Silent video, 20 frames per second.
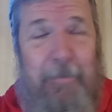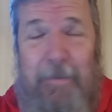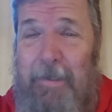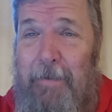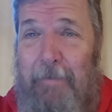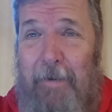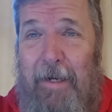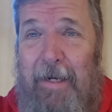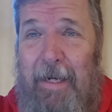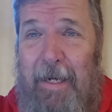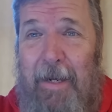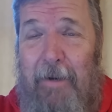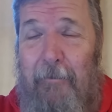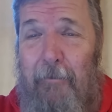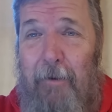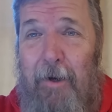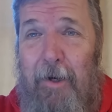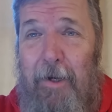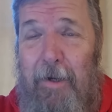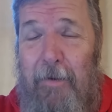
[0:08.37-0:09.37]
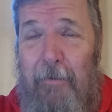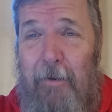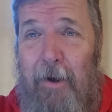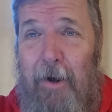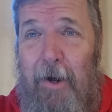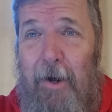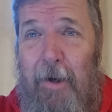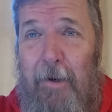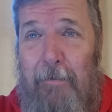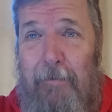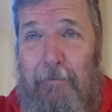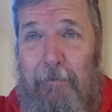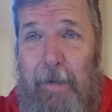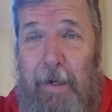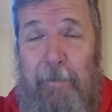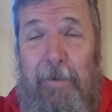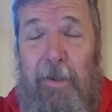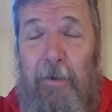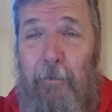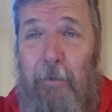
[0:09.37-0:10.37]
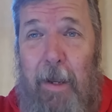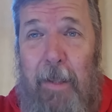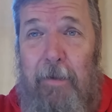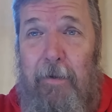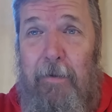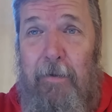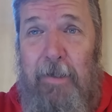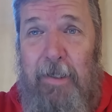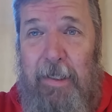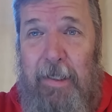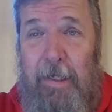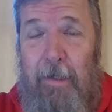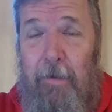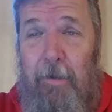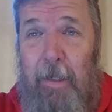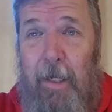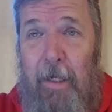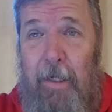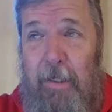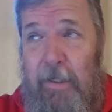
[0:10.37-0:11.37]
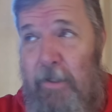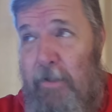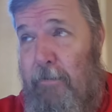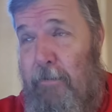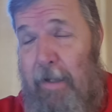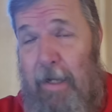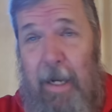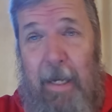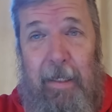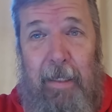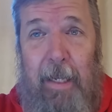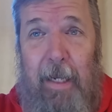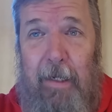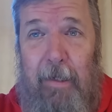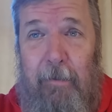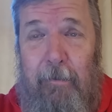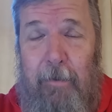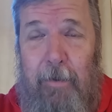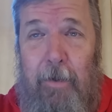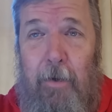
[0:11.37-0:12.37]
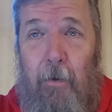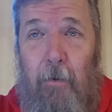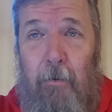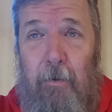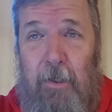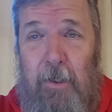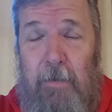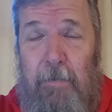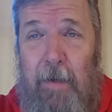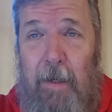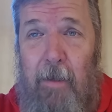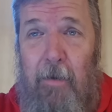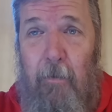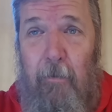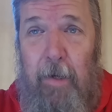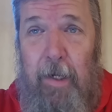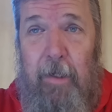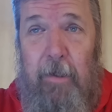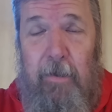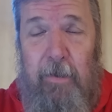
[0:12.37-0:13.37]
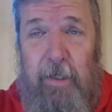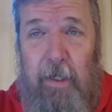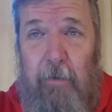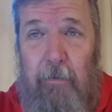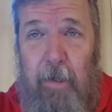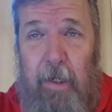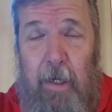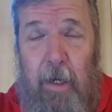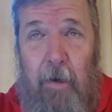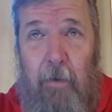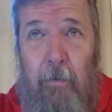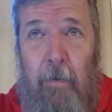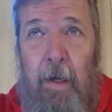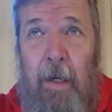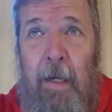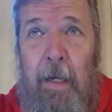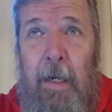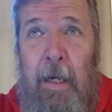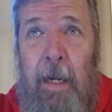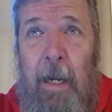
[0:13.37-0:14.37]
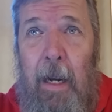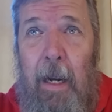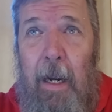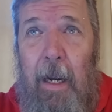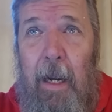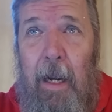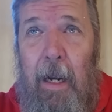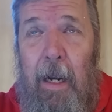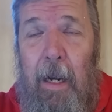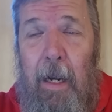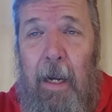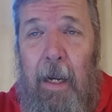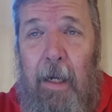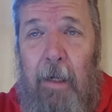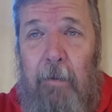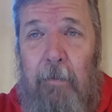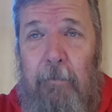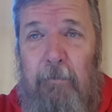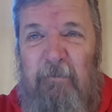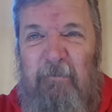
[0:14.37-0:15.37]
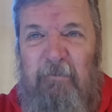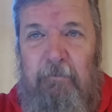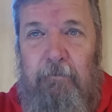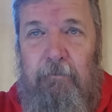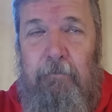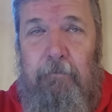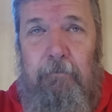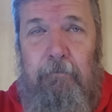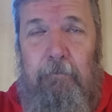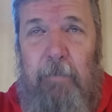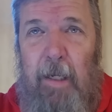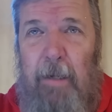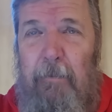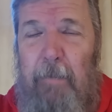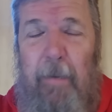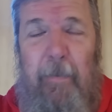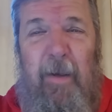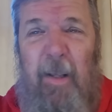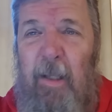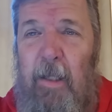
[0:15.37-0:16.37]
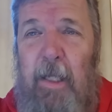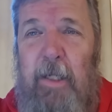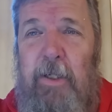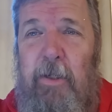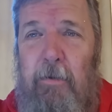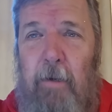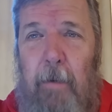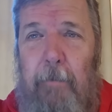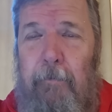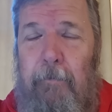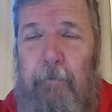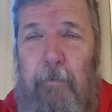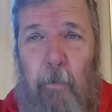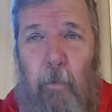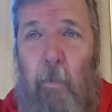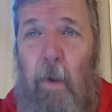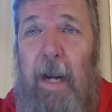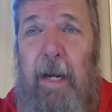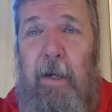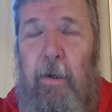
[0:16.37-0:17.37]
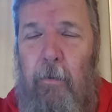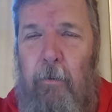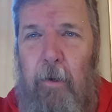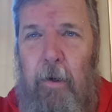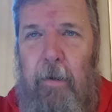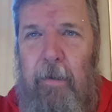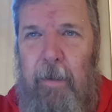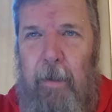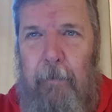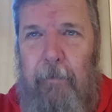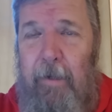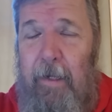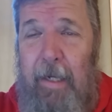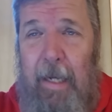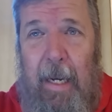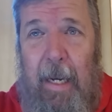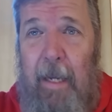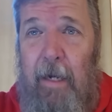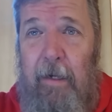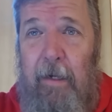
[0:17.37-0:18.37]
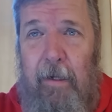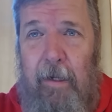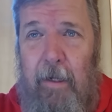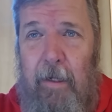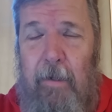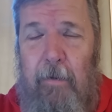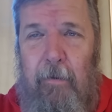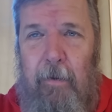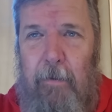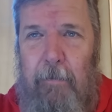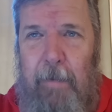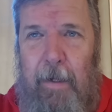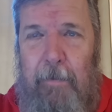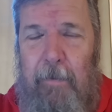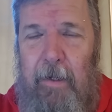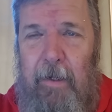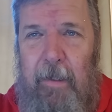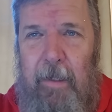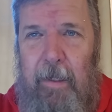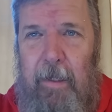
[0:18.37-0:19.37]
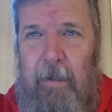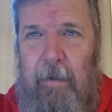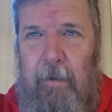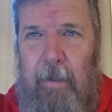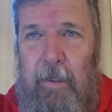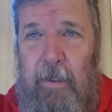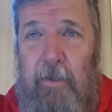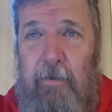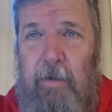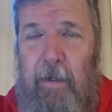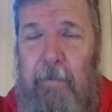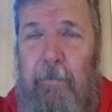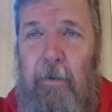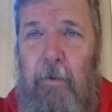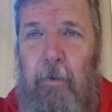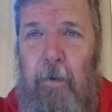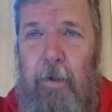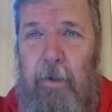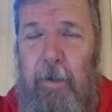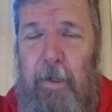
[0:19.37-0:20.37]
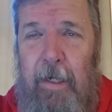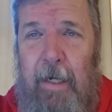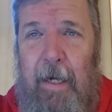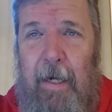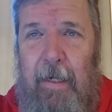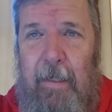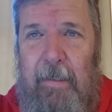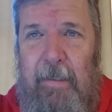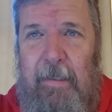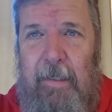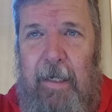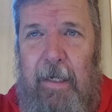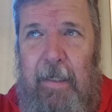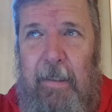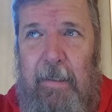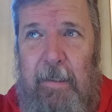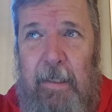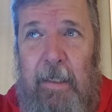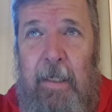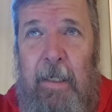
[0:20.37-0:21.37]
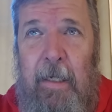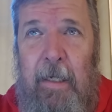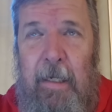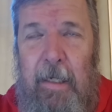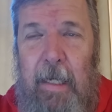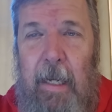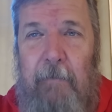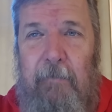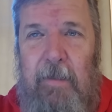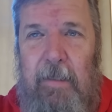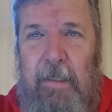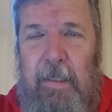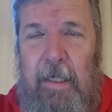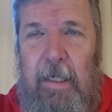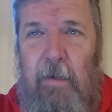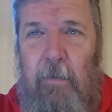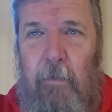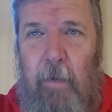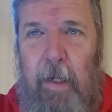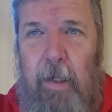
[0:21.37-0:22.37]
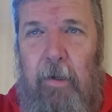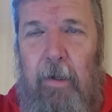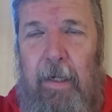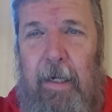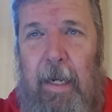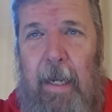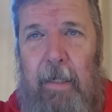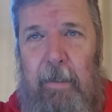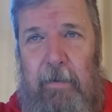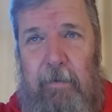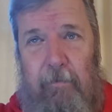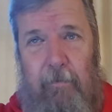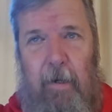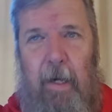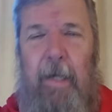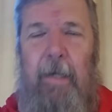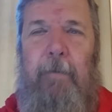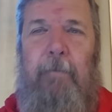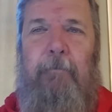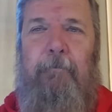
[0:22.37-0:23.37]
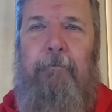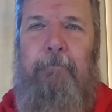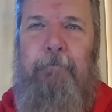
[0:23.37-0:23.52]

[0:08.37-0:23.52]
Depending on where you are, maybe the weather is still nice. We had that cold spell a week or so ago. And maybe unless you're up way north, up in Canada, or maybe the extreme northern United States, you haven't seen winter yet, right?